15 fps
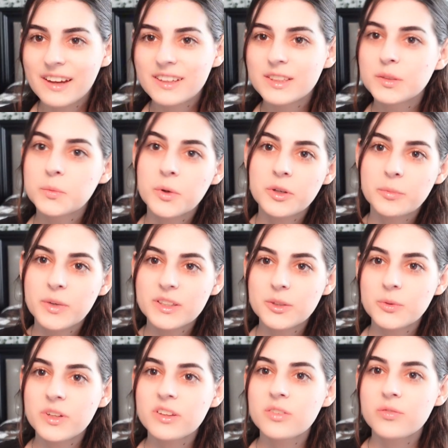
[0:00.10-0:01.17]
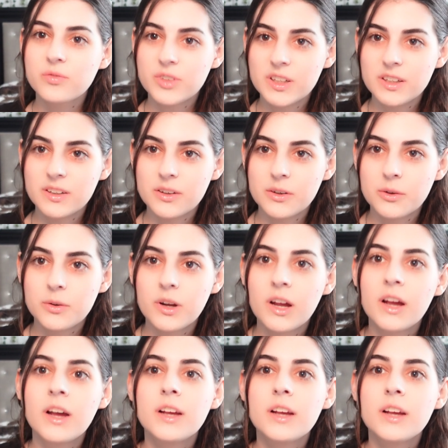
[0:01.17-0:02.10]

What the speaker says: Guys, welcome back to another video.